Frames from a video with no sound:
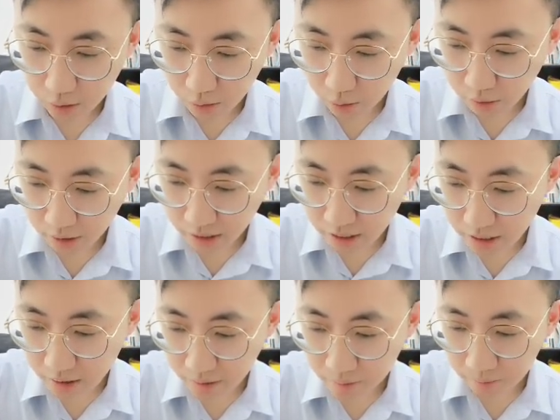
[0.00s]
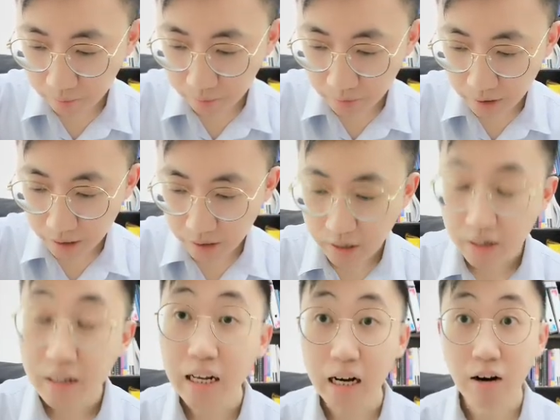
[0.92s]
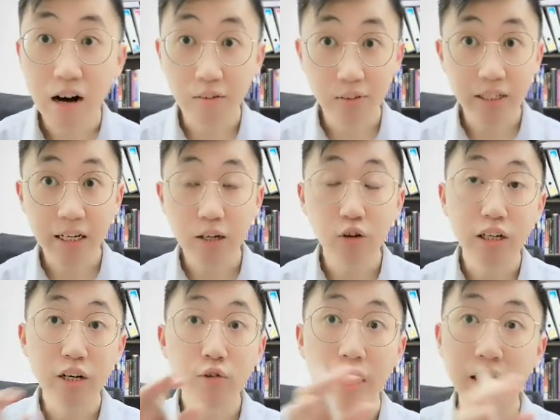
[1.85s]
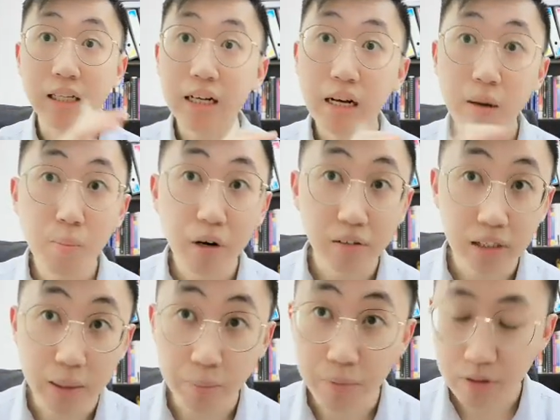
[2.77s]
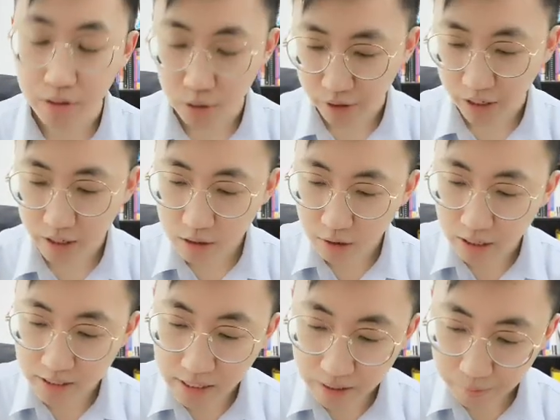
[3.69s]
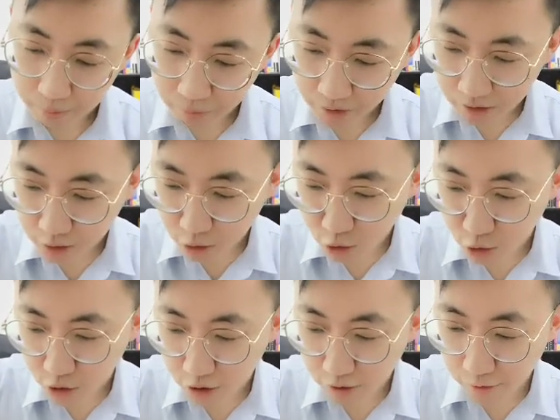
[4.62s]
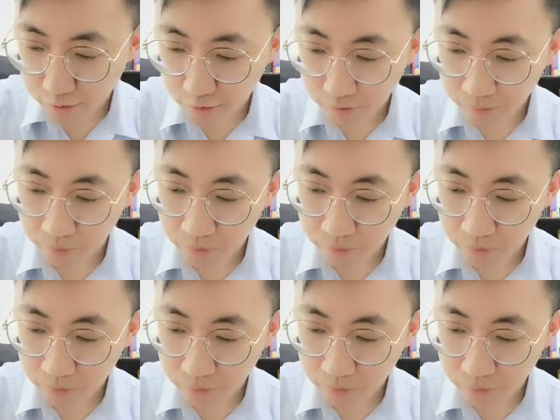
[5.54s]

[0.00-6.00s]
okay now after that only write the multiples okay so let's start 12